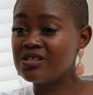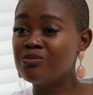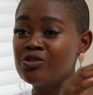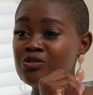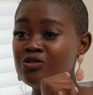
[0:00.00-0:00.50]
I was
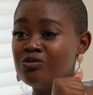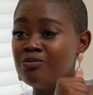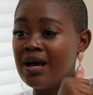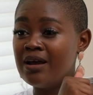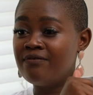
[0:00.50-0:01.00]
supposed to do
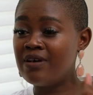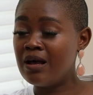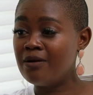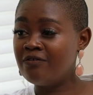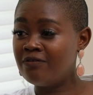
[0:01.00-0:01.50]
my
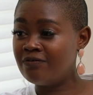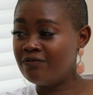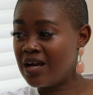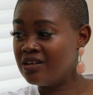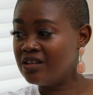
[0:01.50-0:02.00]

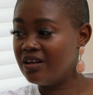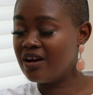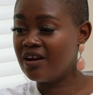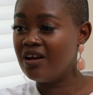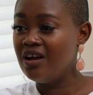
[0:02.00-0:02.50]
final
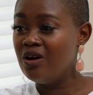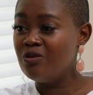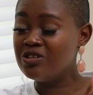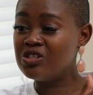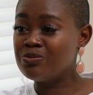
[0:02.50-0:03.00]
year,
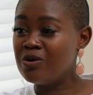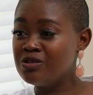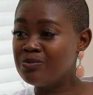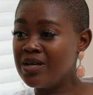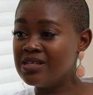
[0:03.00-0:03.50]
which is
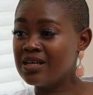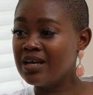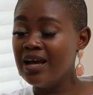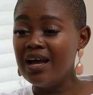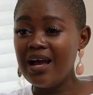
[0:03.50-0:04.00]
post-basic.